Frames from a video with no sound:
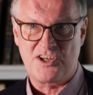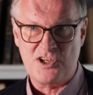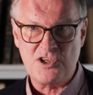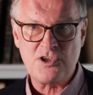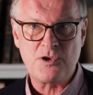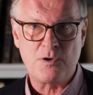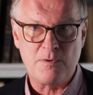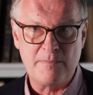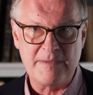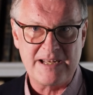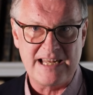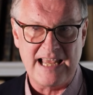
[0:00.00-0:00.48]
and
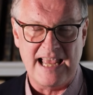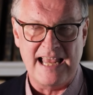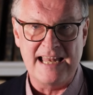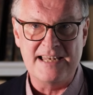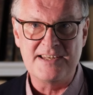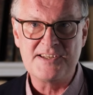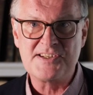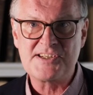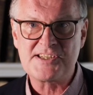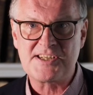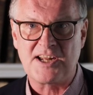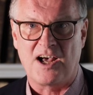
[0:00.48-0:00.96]
human
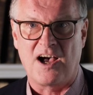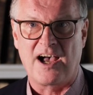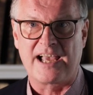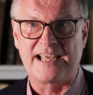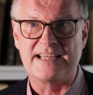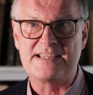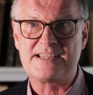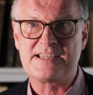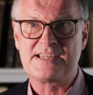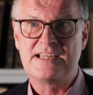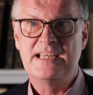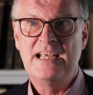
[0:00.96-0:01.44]

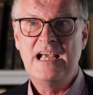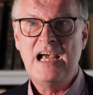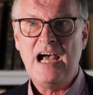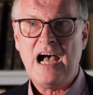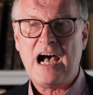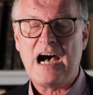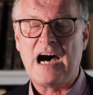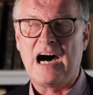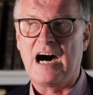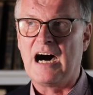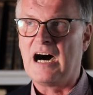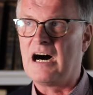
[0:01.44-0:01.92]
insight
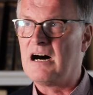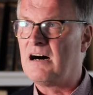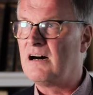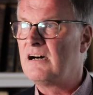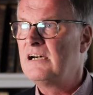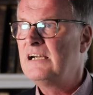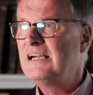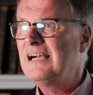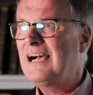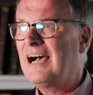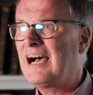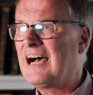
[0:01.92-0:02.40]

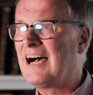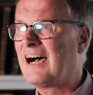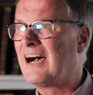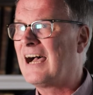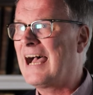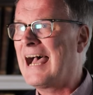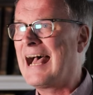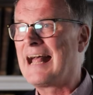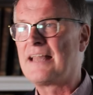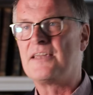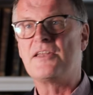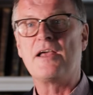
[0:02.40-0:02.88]

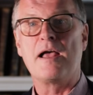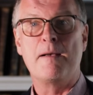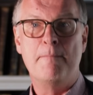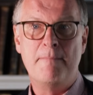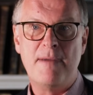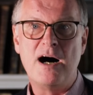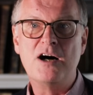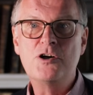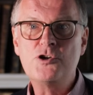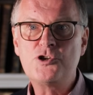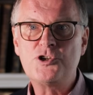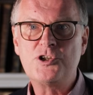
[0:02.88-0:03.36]
and
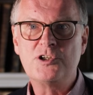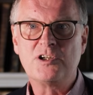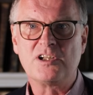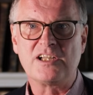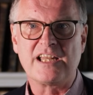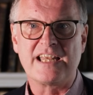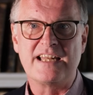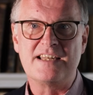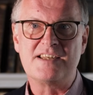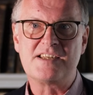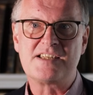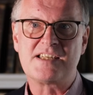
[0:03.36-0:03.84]

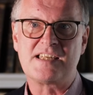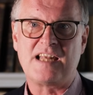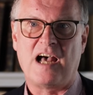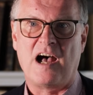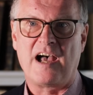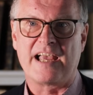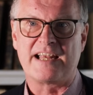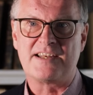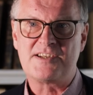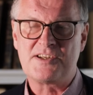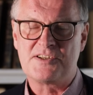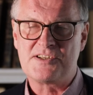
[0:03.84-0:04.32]
emotional
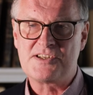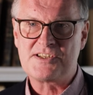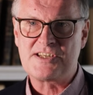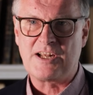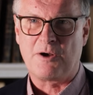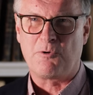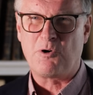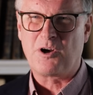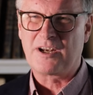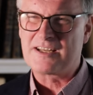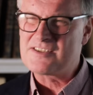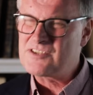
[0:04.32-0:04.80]
insight and
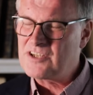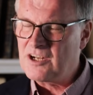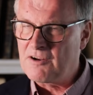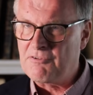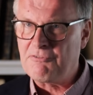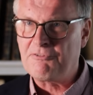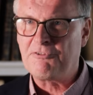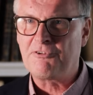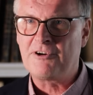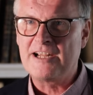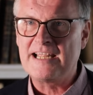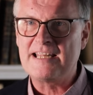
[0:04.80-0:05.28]
so on. It's going
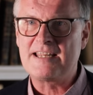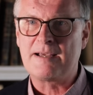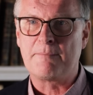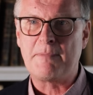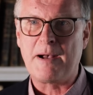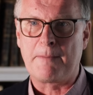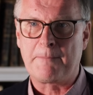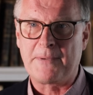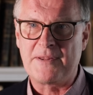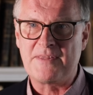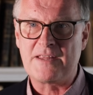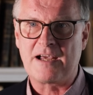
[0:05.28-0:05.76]
to free
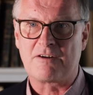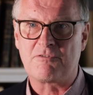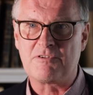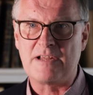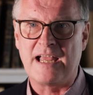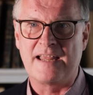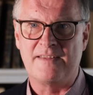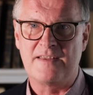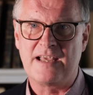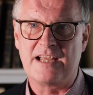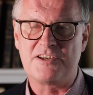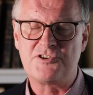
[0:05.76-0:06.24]
them up
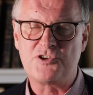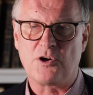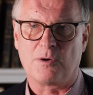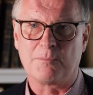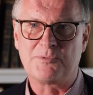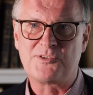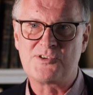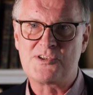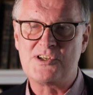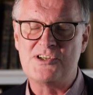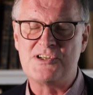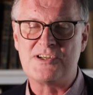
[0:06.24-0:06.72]
in their
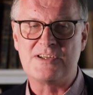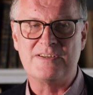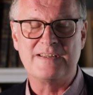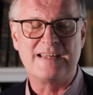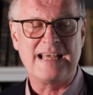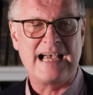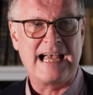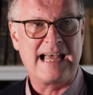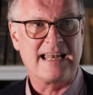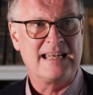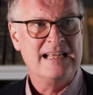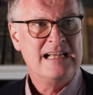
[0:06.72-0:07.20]
jobs to do
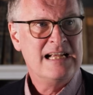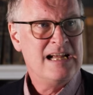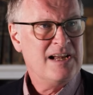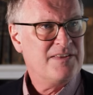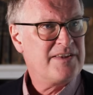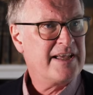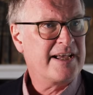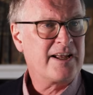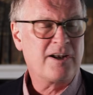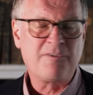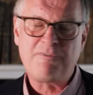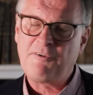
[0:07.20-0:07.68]
that.
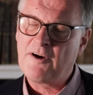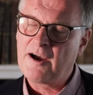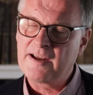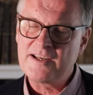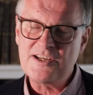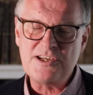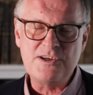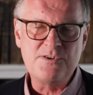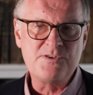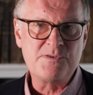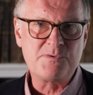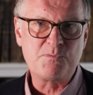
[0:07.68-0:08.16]
They're going to
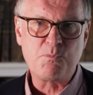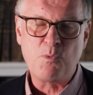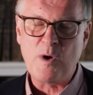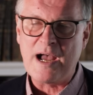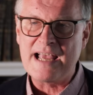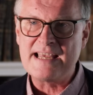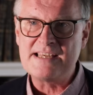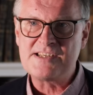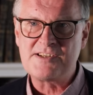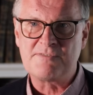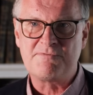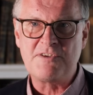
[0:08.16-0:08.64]
find
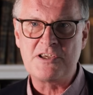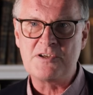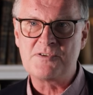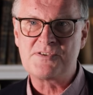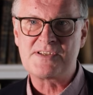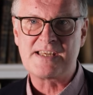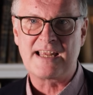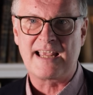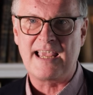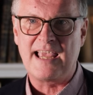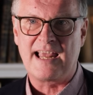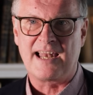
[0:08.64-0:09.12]
ways of
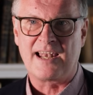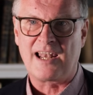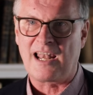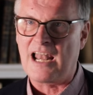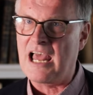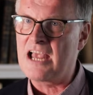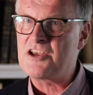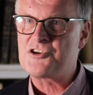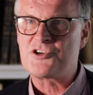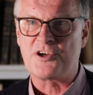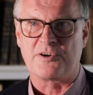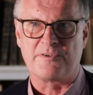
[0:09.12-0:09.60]
using it in
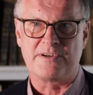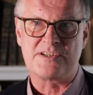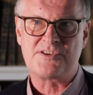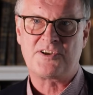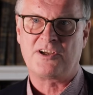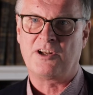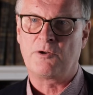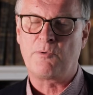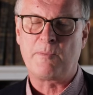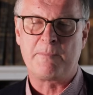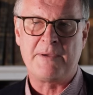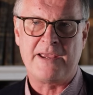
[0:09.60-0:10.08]
leisure. It's
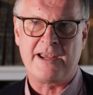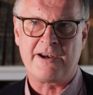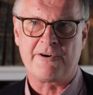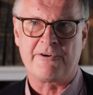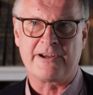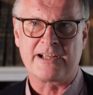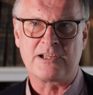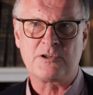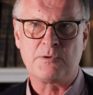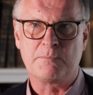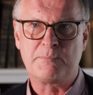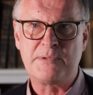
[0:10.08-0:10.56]
going to
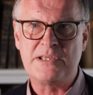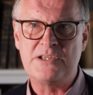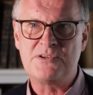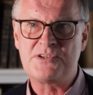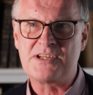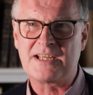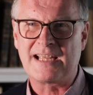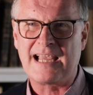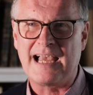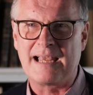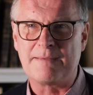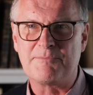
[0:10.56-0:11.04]
appear in
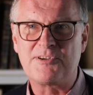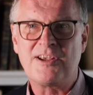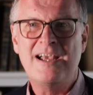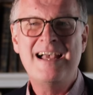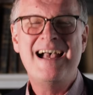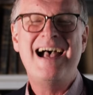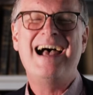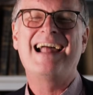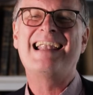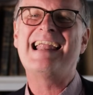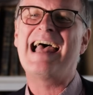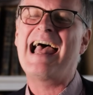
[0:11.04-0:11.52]
computer games
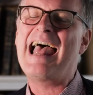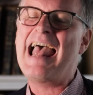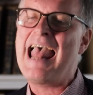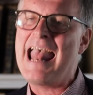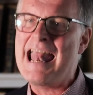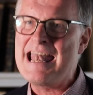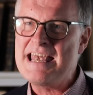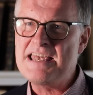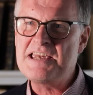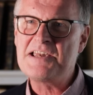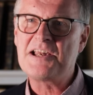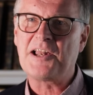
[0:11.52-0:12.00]
and
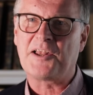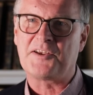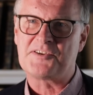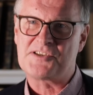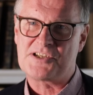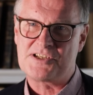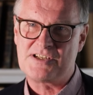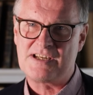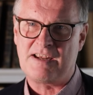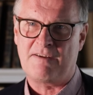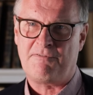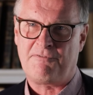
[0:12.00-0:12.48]

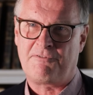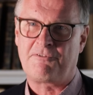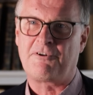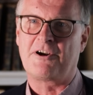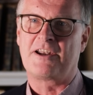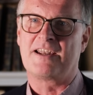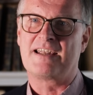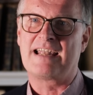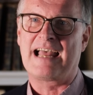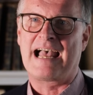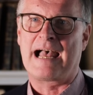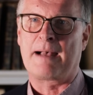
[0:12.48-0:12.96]
endless
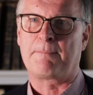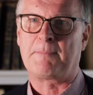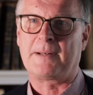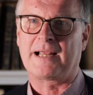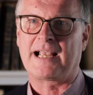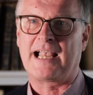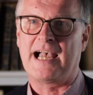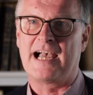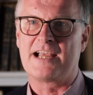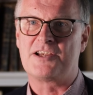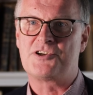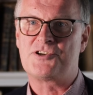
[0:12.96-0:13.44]
different
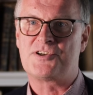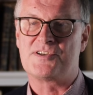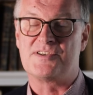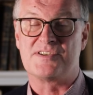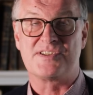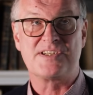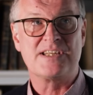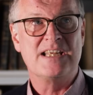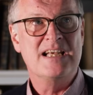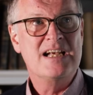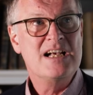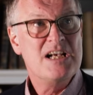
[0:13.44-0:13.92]

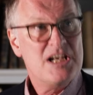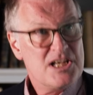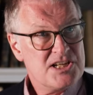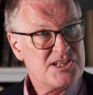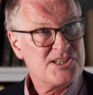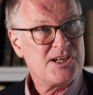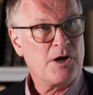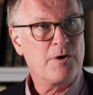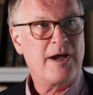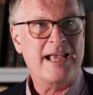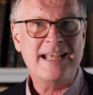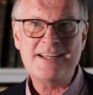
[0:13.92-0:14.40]
applications.
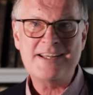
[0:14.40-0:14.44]
So